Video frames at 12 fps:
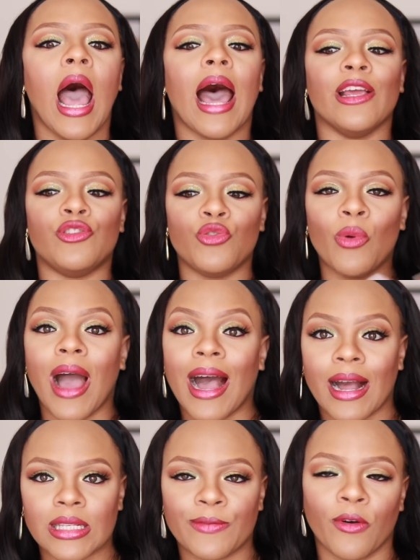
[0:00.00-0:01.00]
I do
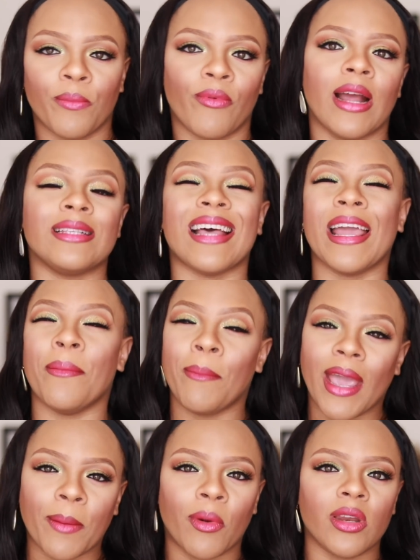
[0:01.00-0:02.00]
ads for brands. I
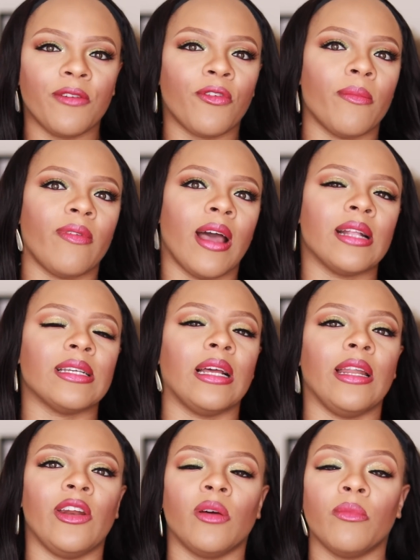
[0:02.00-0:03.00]
make money from that. And
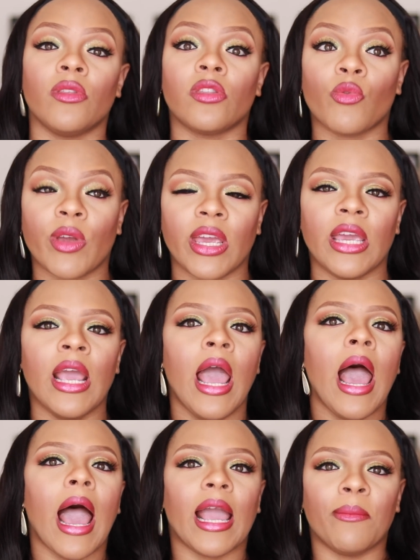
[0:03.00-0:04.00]
then number 3,
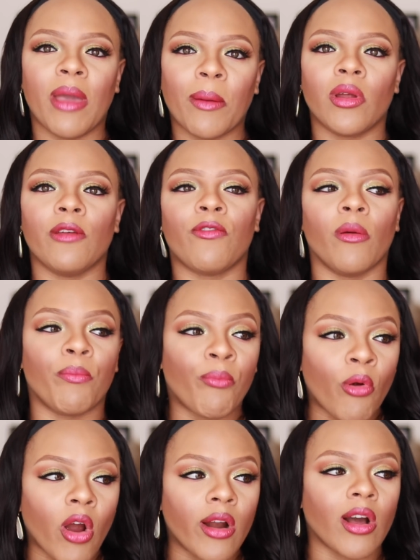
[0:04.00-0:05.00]
I make money from
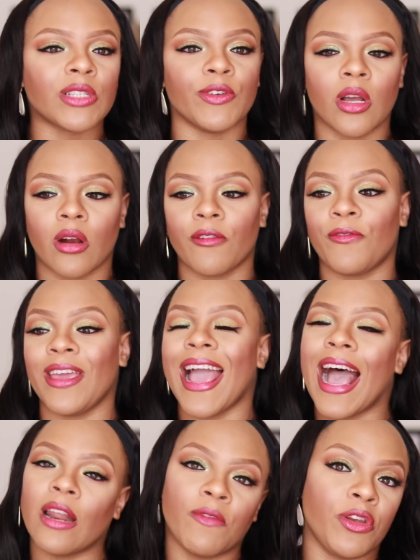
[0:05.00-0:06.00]
product photography
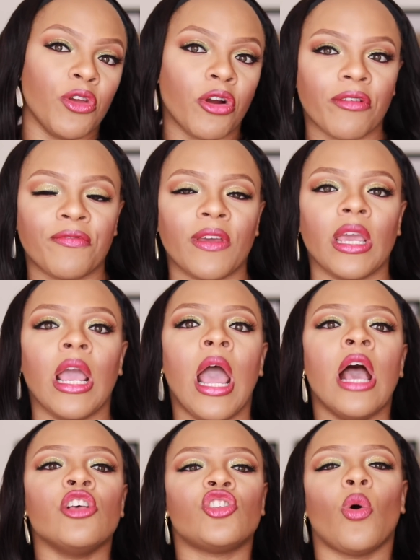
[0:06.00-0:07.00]
and videography.
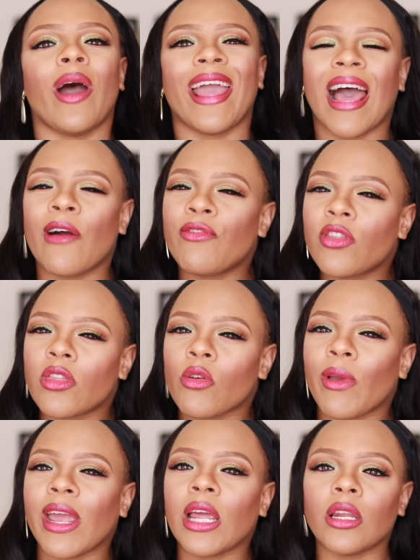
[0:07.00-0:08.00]
So I have
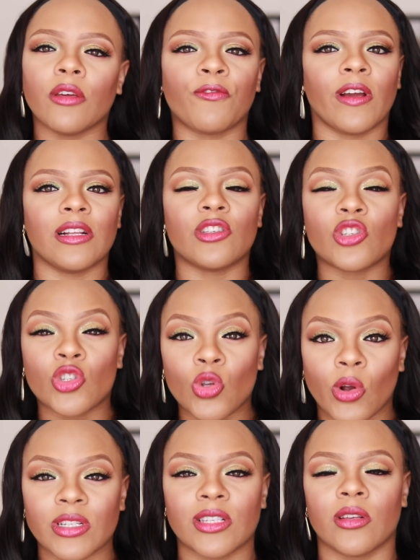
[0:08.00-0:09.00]
3 different
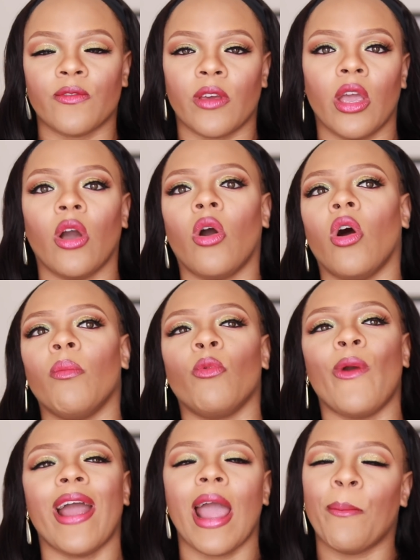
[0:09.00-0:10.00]
sources of income
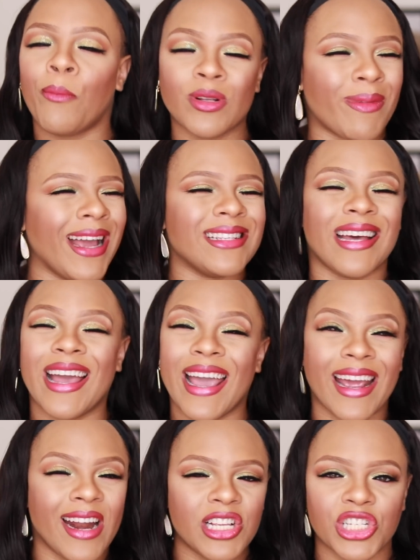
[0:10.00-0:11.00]
where I put my entire
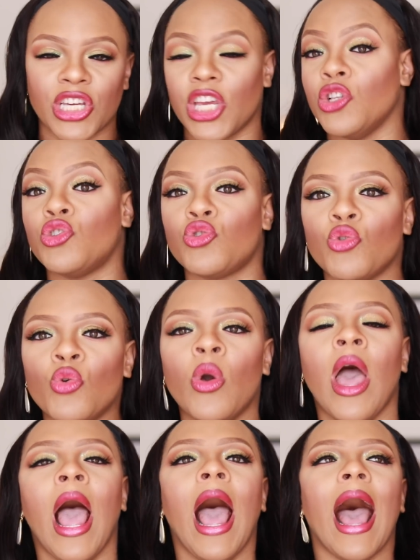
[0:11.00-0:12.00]
energy into,
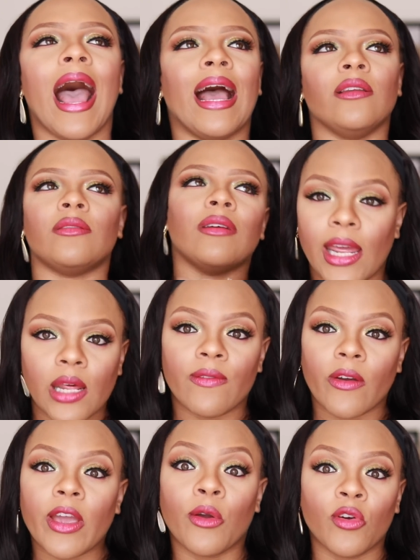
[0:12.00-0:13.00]
and in a
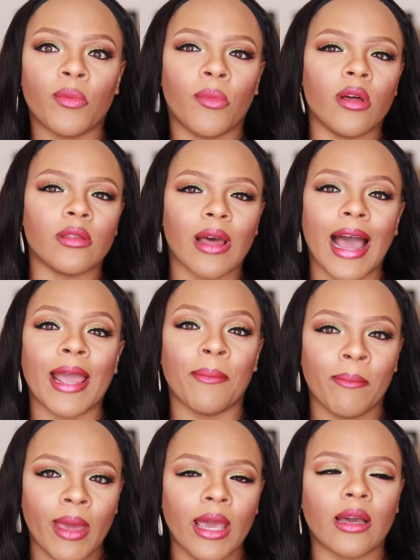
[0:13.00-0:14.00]
very good month I
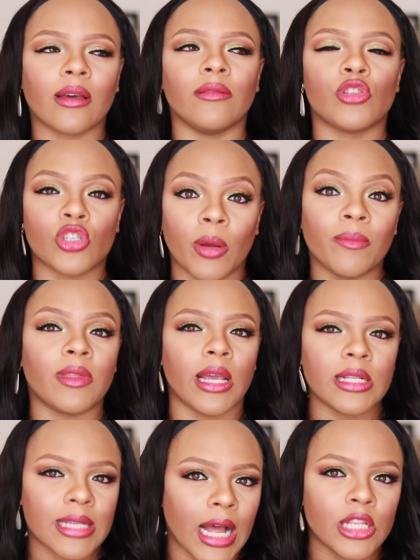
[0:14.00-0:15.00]
make
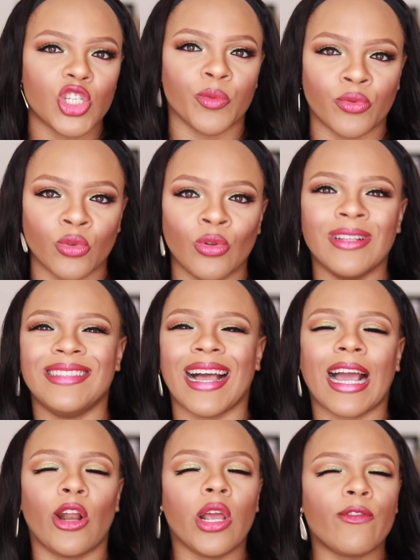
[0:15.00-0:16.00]
something tangible that
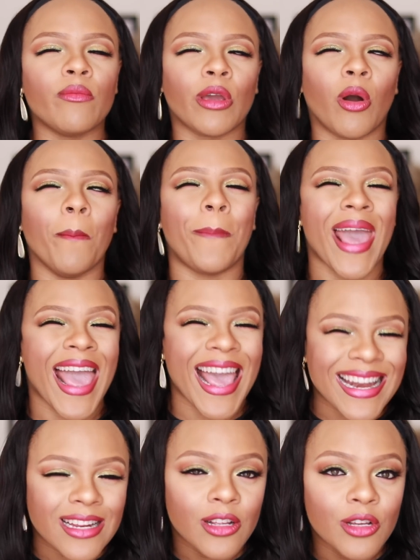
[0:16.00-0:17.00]
cannot even be
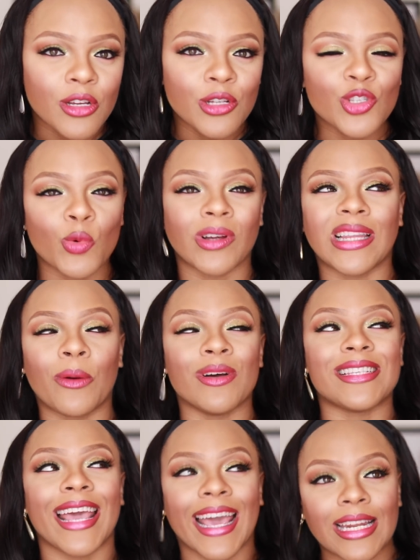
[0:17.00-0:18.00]
compared to what I
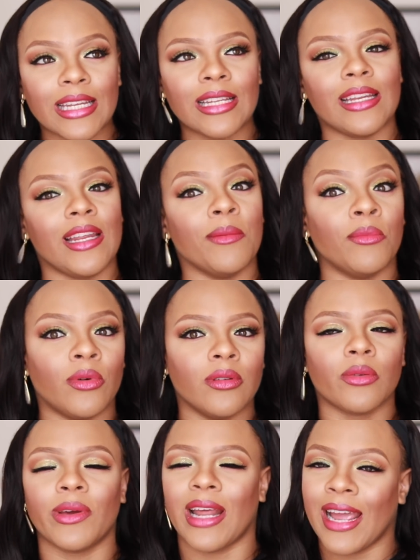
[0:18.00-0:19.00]
was earning in a month
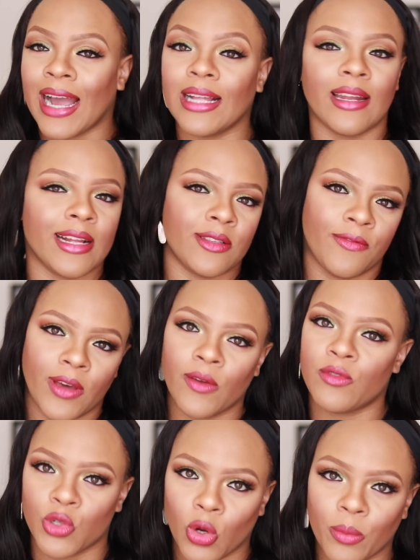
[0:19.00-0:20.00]
when I had a
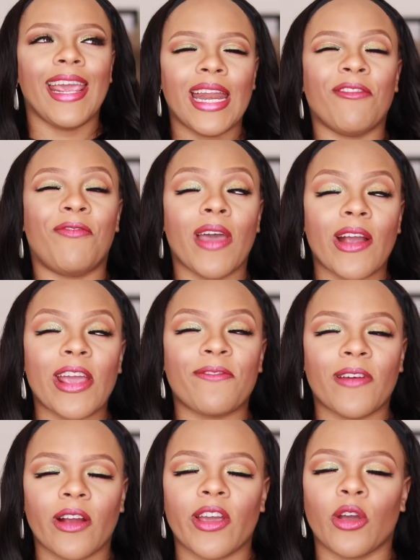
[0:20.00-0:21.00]
9-to-5 job. In a very,
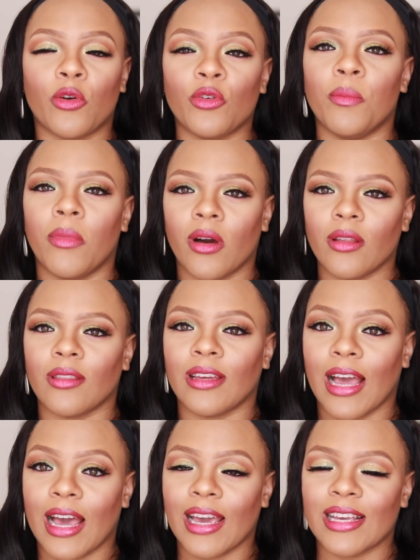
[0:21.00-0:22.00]
very good month,
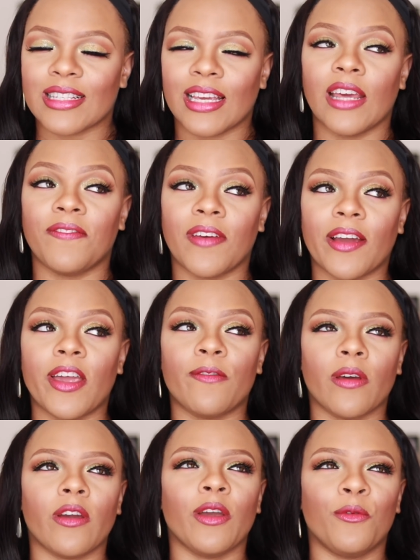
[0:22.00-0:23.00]
guys, in a very,
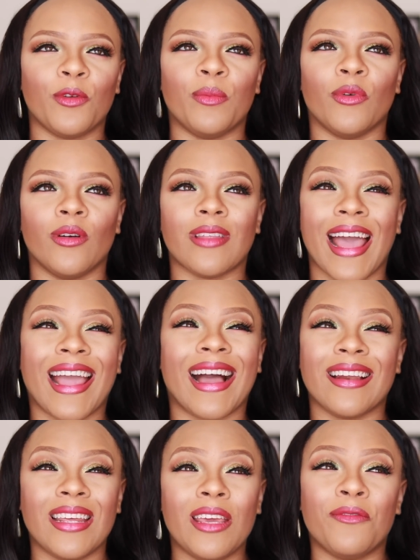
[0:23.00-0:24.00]
very good month, I
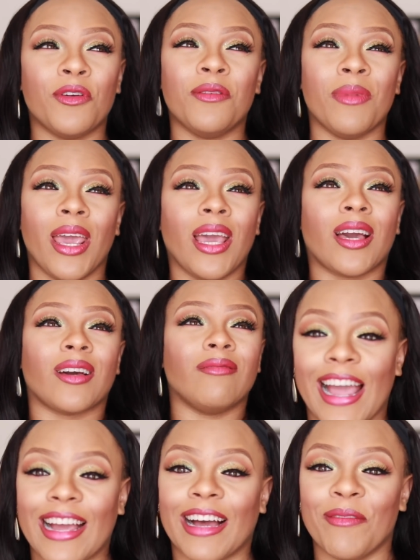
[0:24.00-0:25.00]

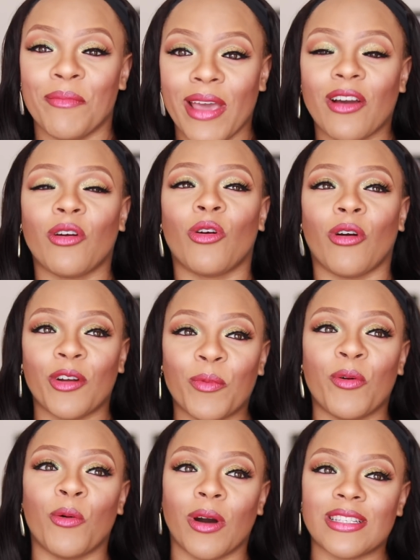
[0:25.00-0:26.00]
can make
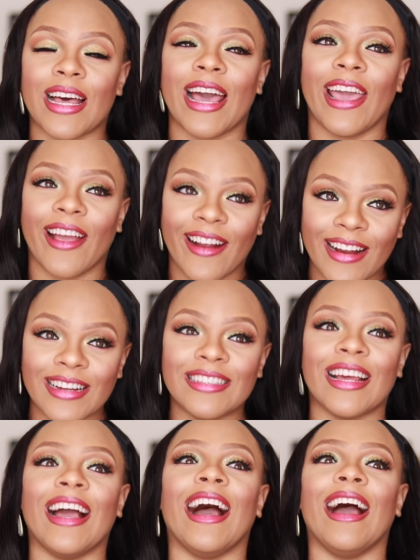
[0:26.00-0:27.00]
quadruple what I
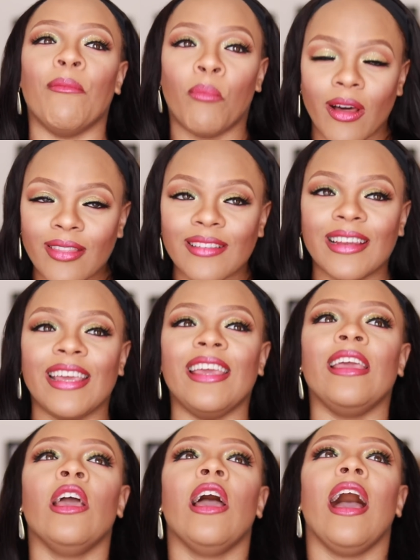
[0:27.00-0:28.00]
earned
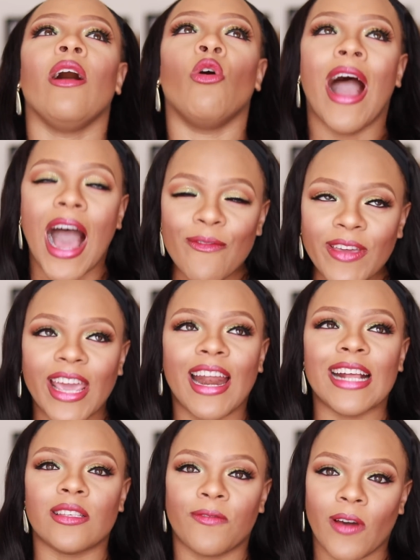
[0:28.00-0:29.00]
monthly having a
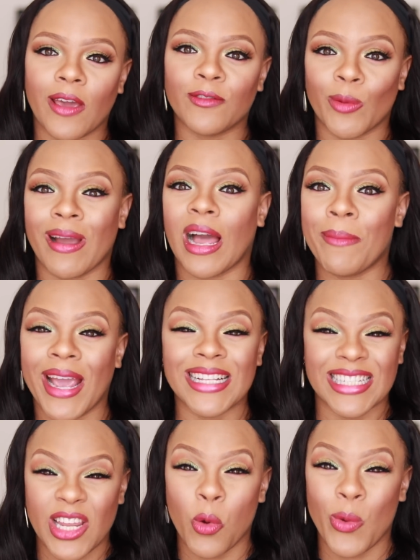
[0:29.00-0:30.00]
9-to-5 job. I can make it
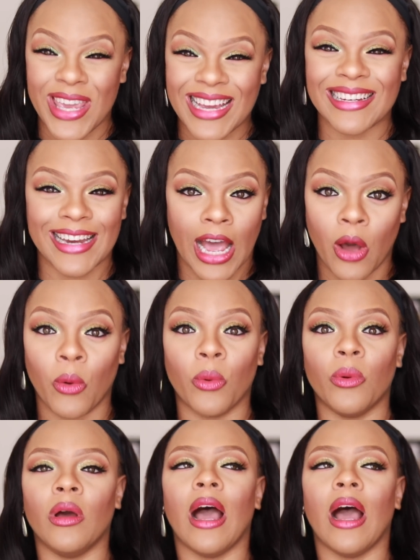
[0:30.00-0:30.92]
in a week now.